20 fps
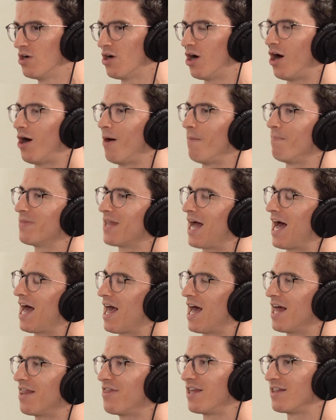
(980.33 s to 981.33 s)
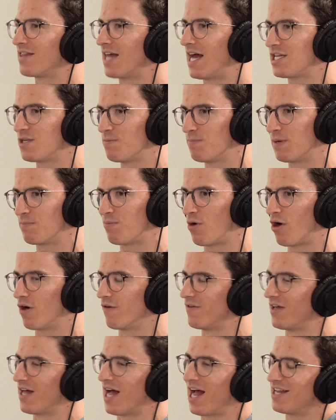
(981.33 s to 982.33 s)
I think that's a big part
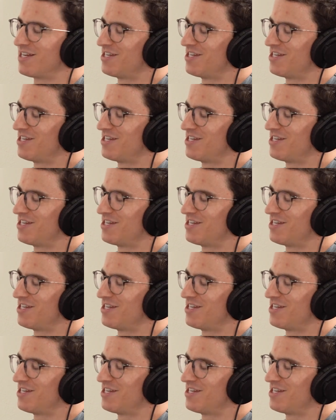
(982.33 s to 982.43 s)
of it.